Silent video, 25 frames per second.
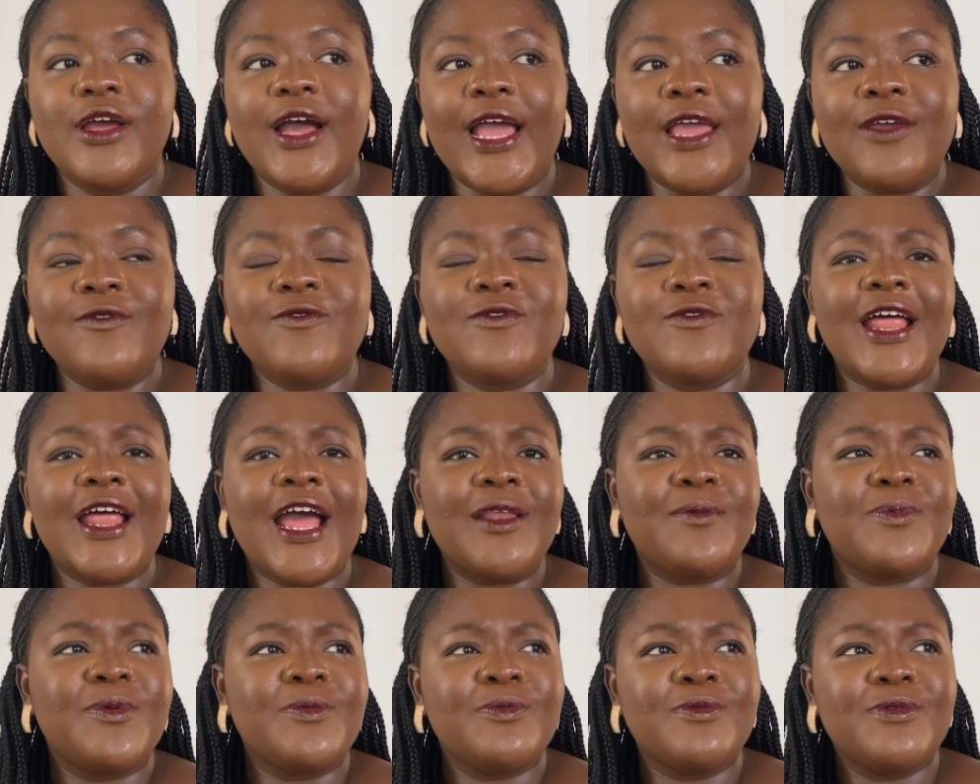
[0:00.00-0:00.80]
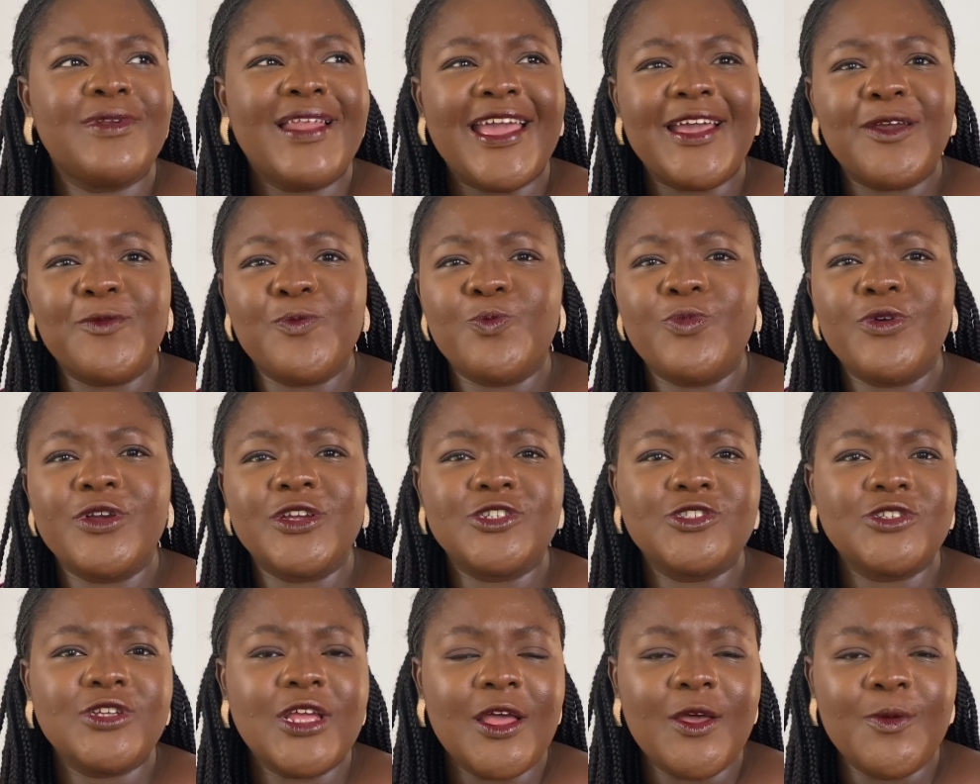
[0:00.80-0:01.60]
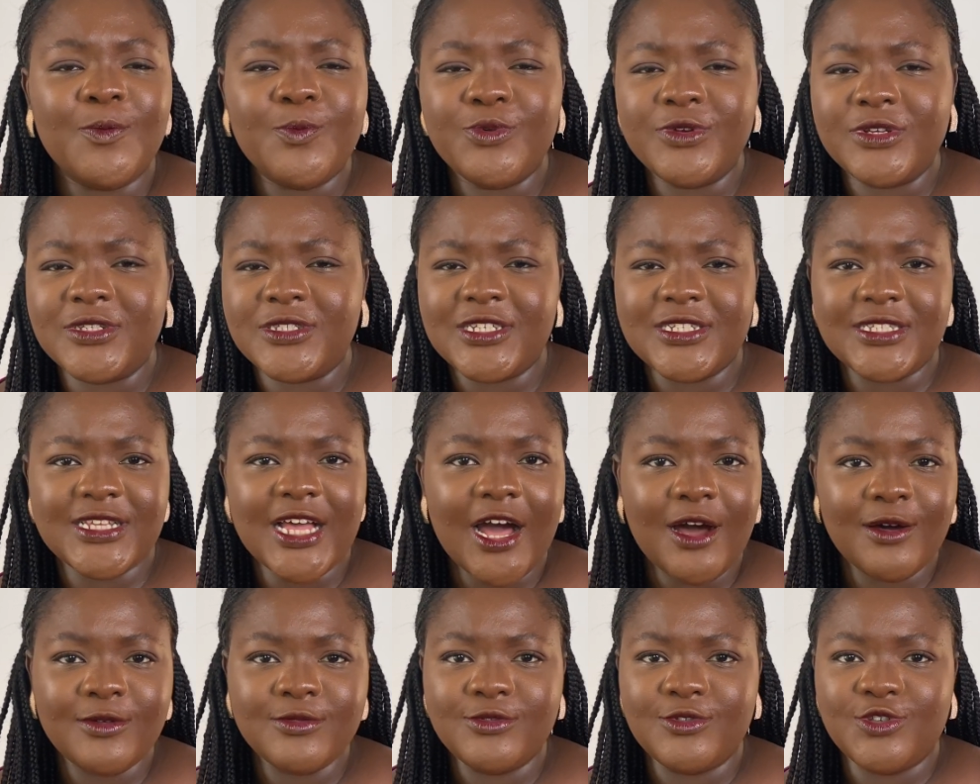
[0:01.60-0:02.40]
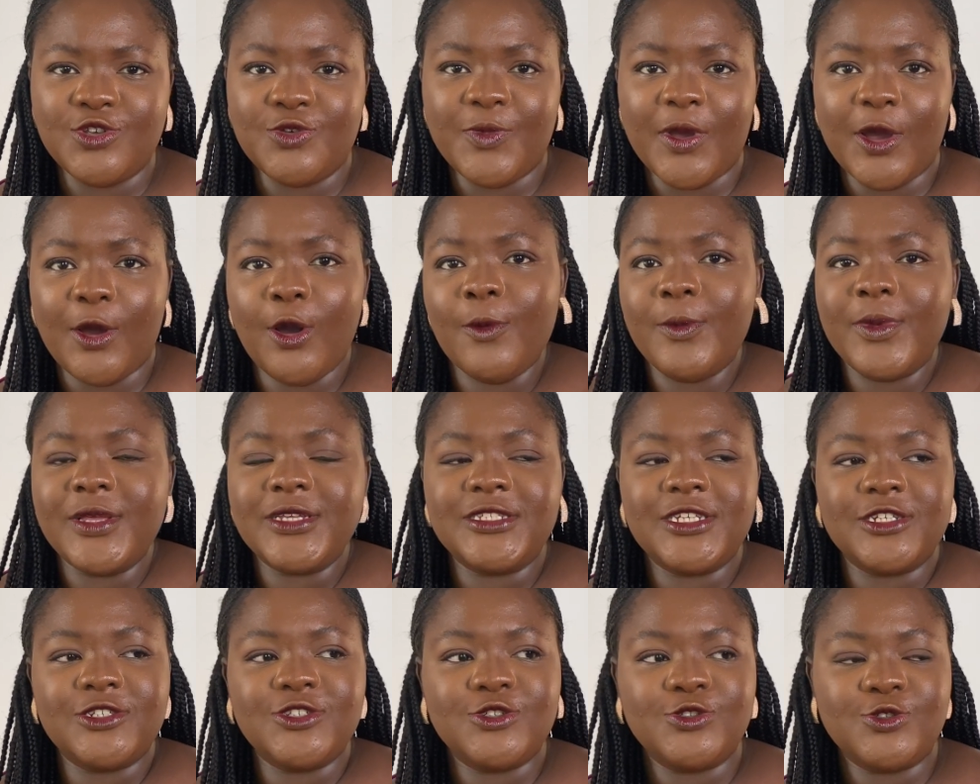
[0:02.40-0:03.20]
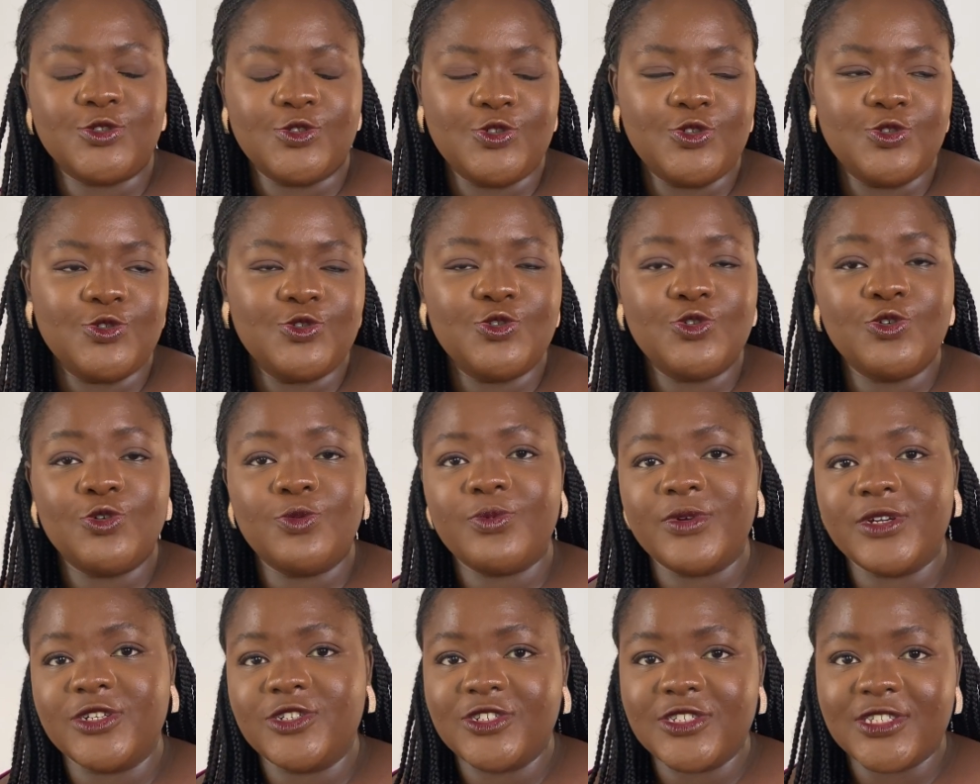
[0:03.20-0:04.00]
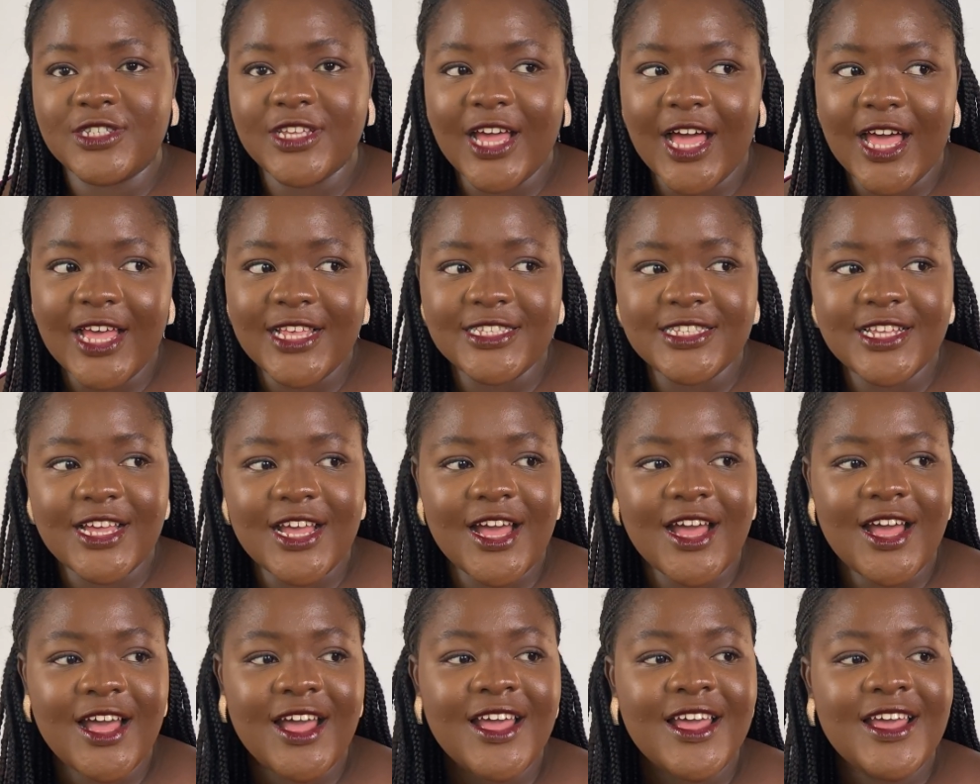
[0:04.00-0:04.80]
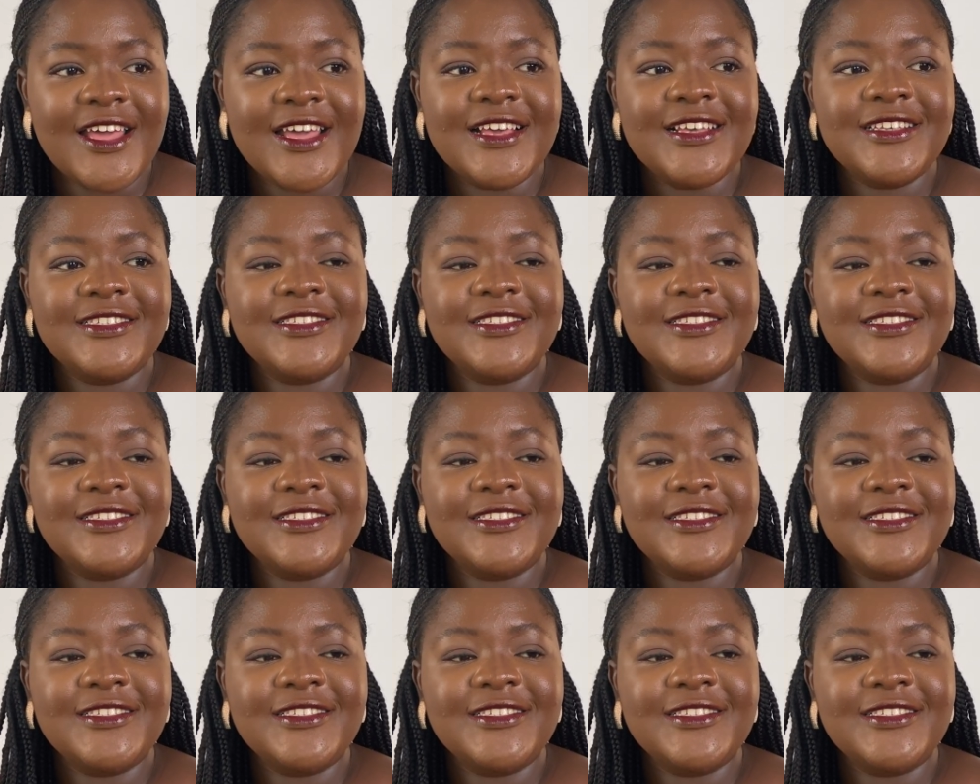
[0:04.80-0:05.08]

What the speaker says: I had people like Princess Abdu in my comment section on YouTube, Precious Gaza,